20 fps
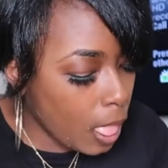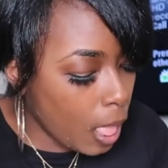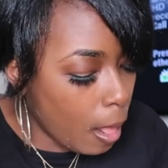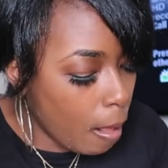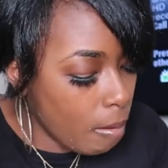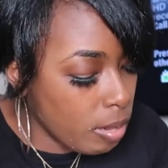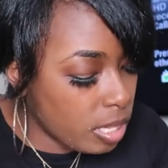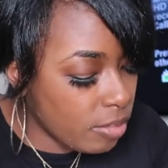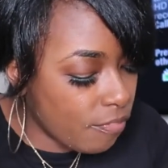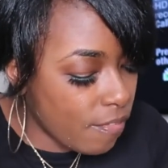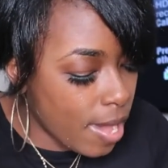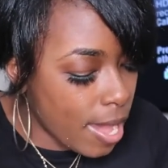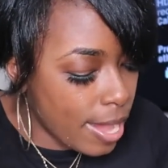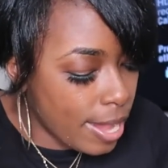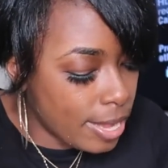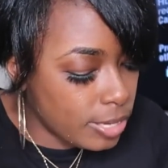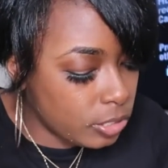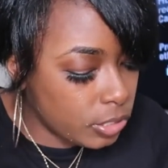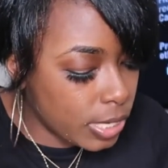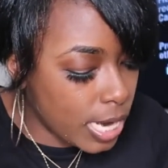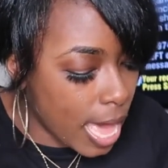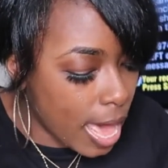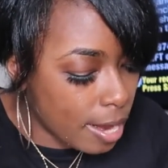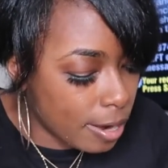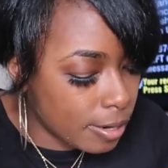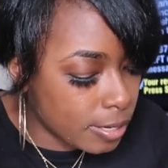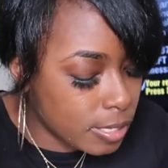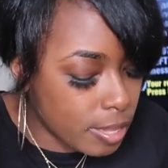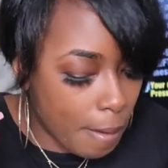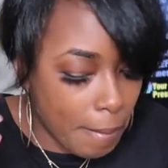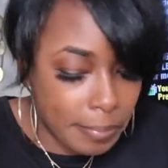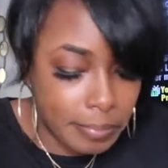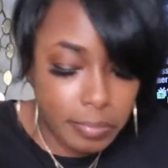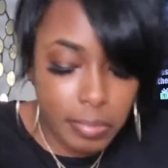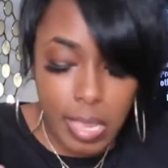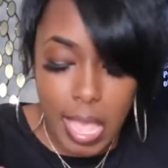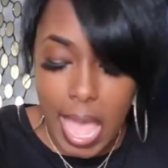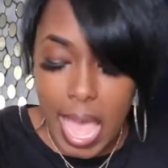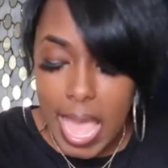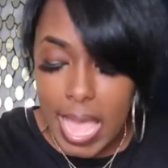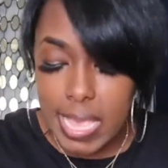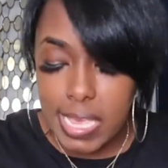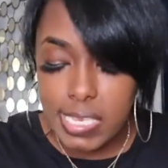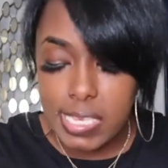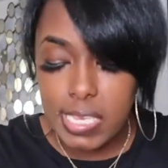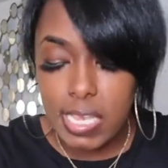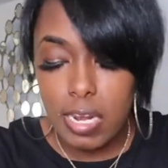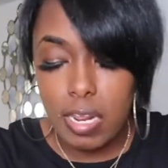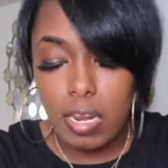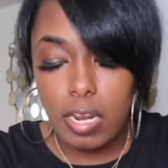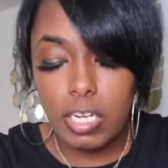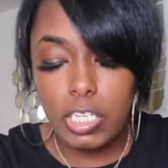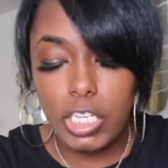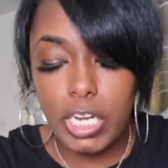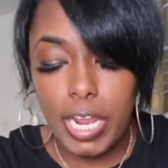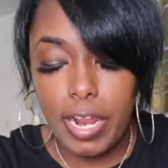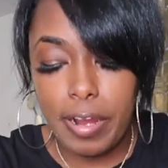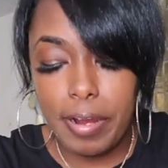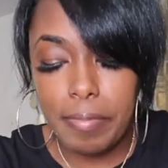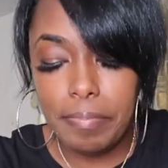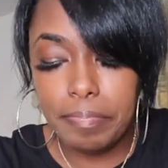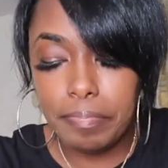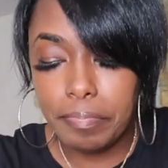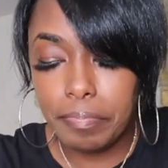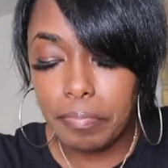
with the $500. The aunt is sitting in a chair